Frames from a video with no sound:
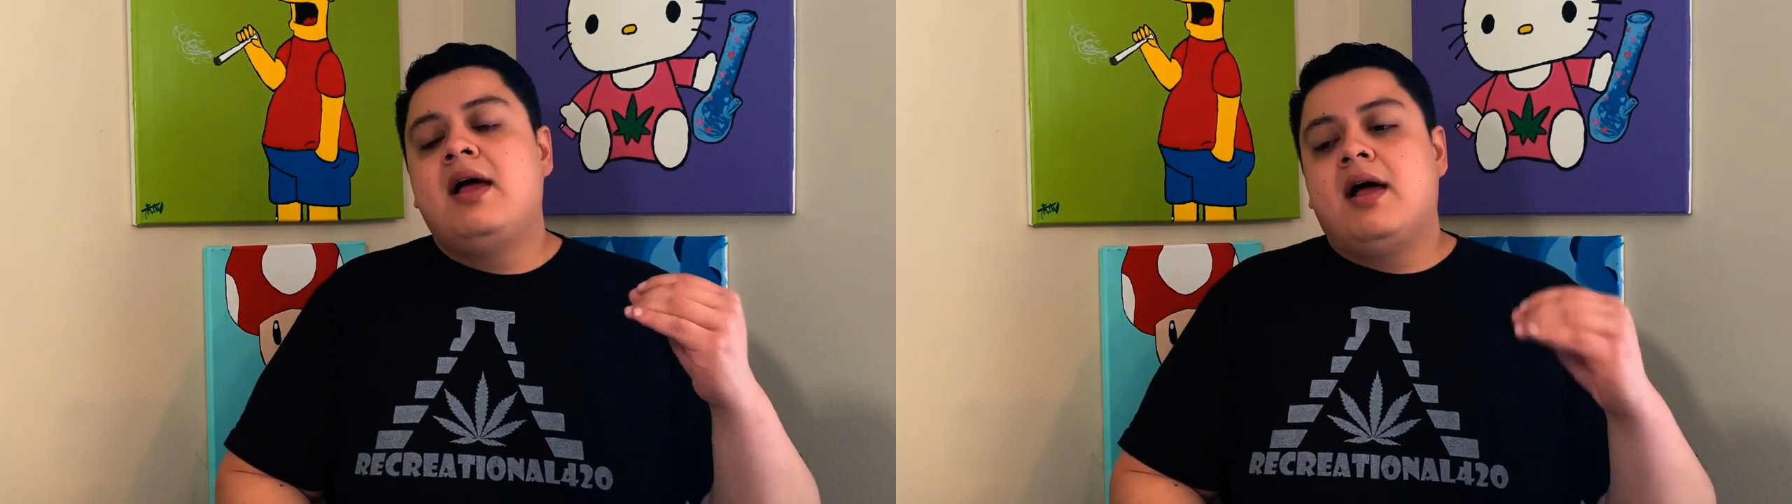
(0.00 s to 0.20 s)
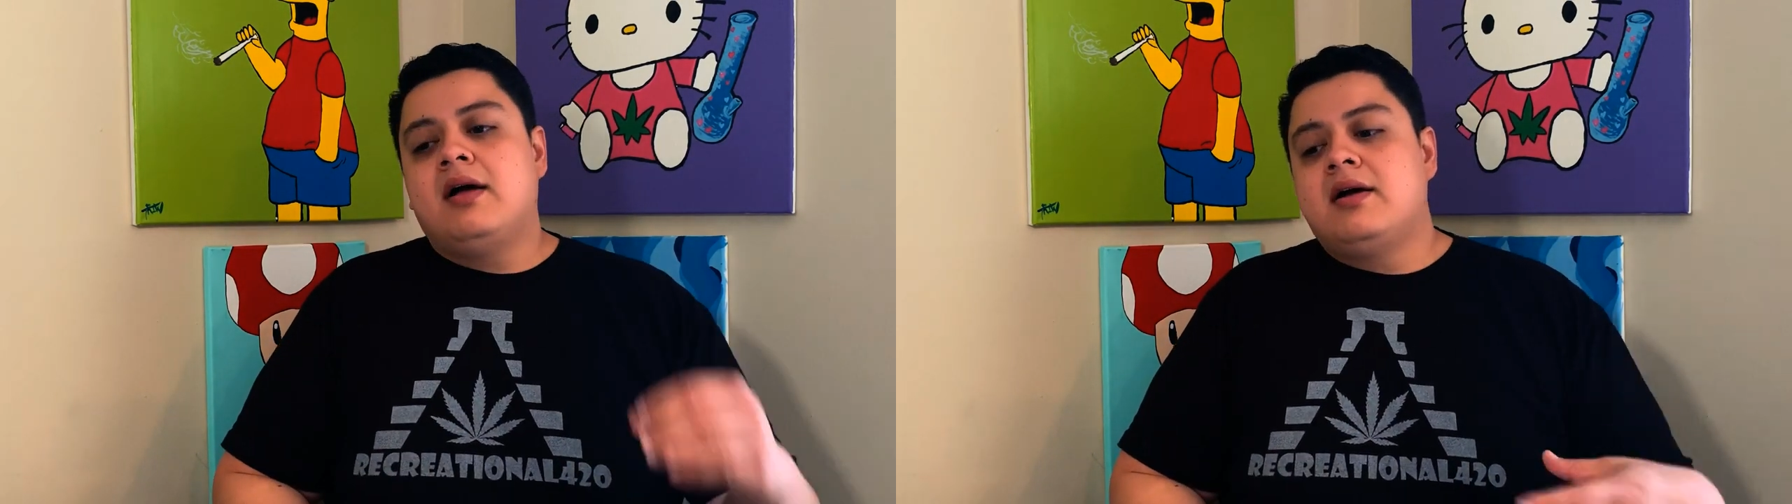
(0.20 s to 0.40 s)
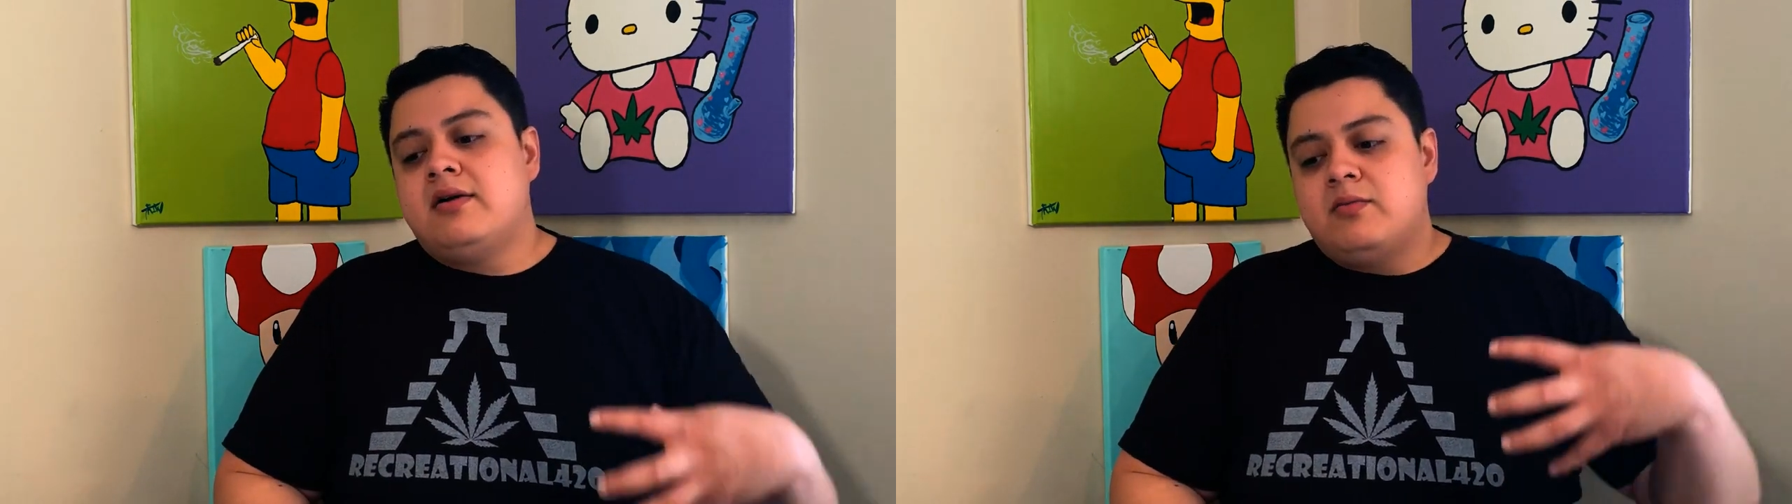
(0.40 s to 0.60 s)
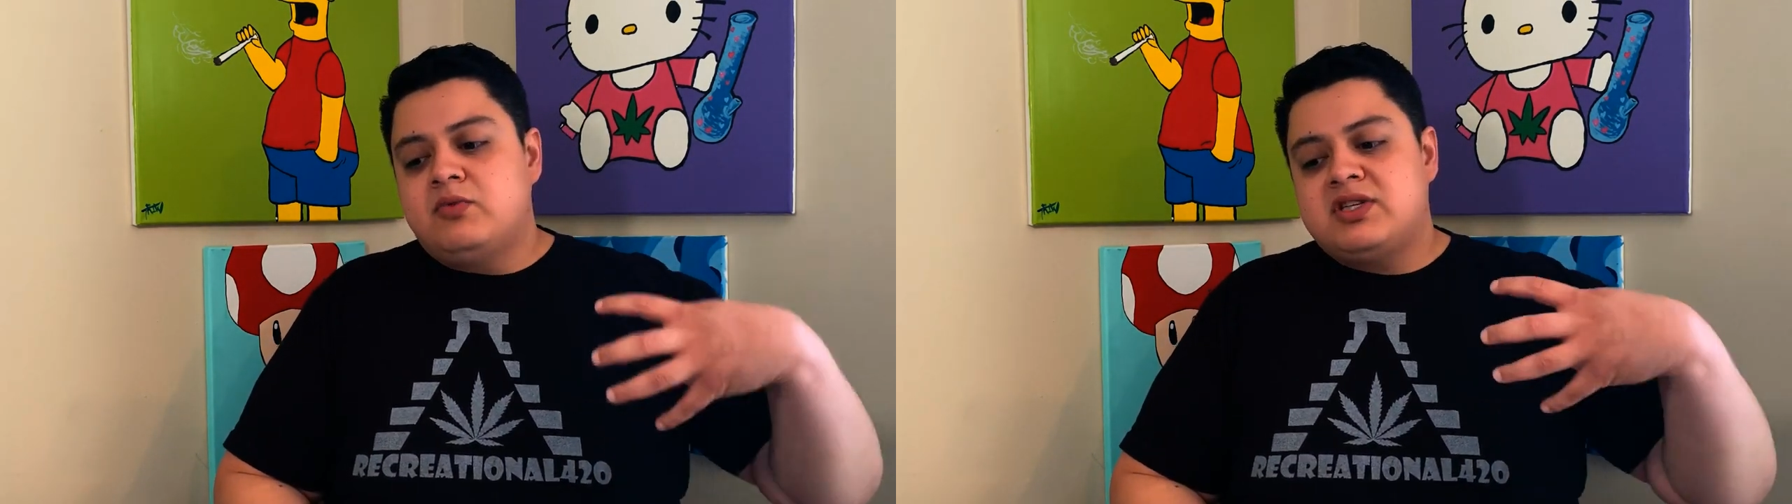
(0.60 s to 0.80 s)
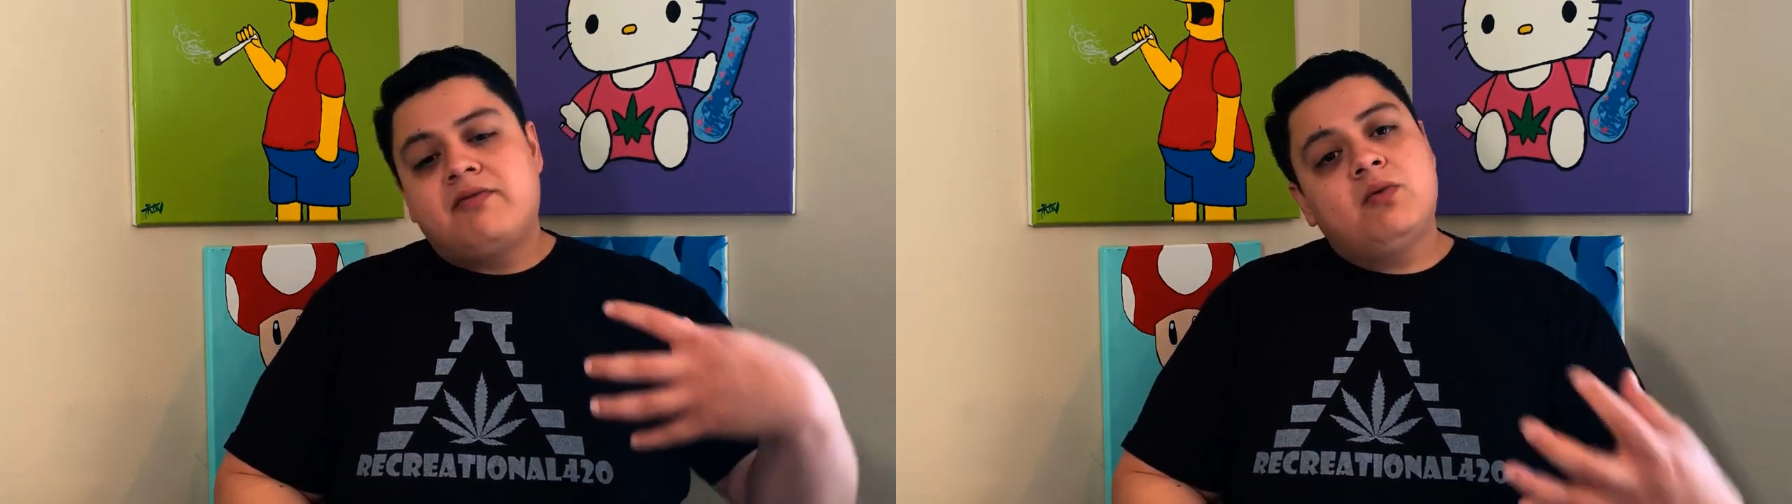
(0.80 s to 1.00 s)
Um,
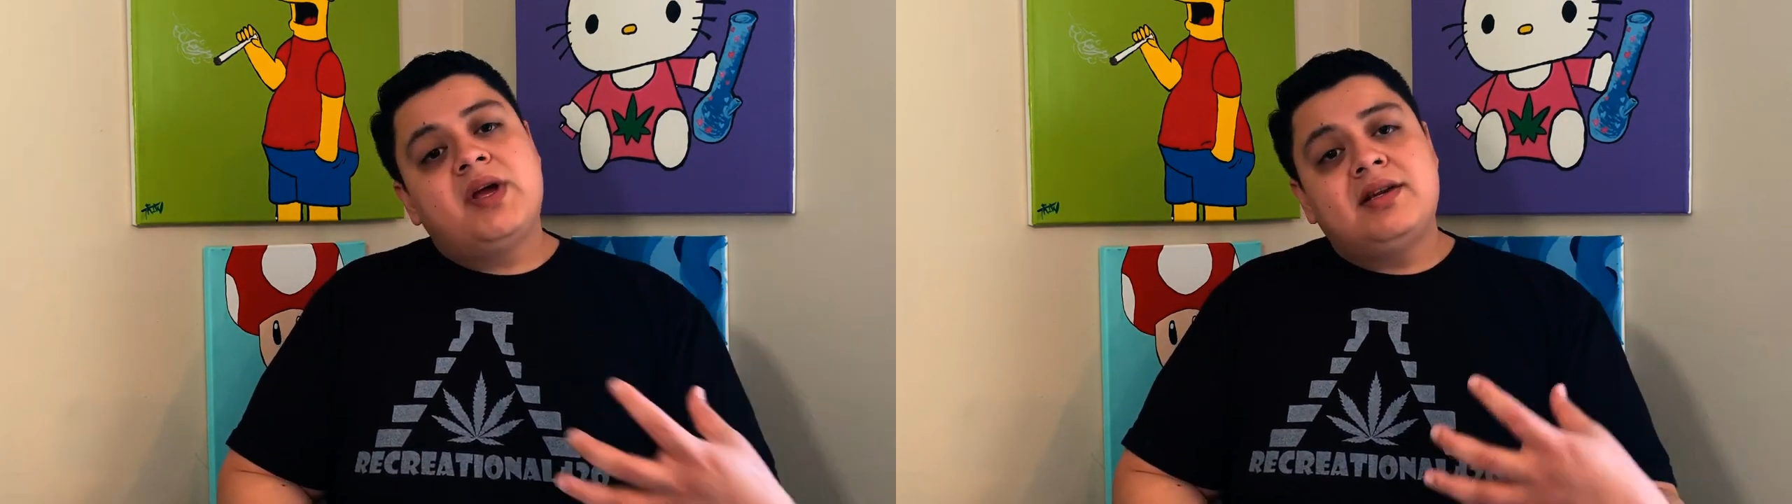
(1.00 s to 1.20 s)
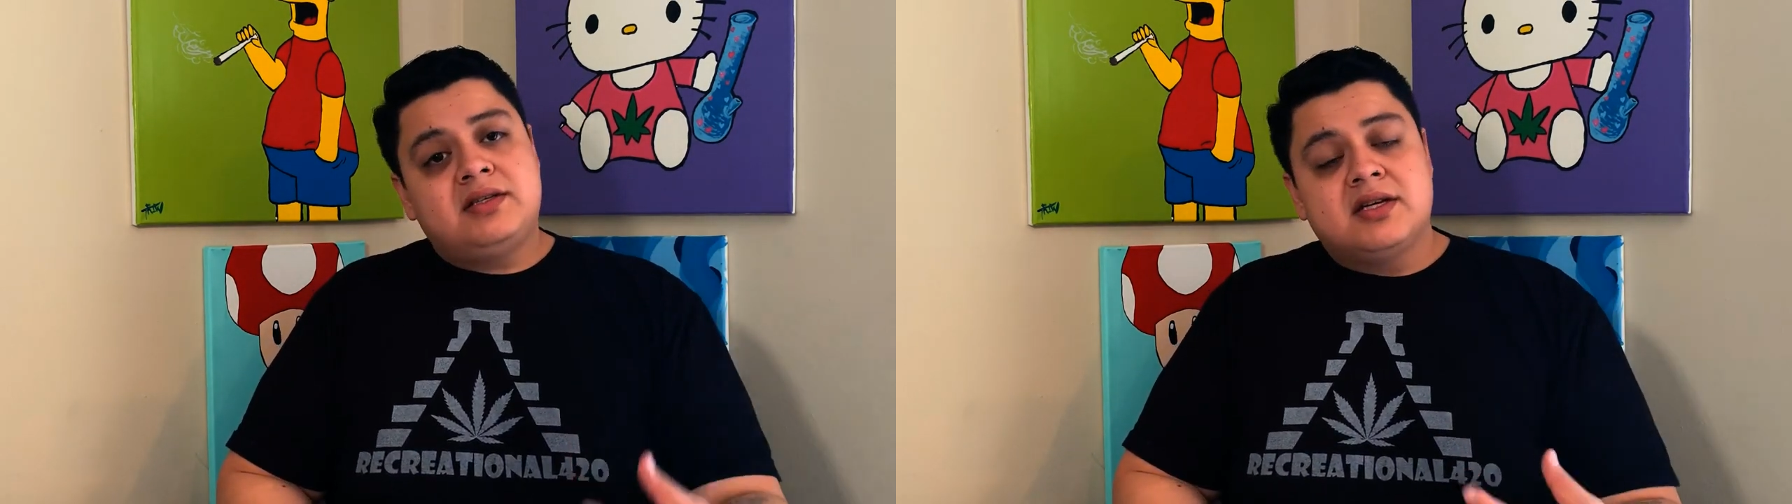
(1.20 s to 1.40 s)
whichever way it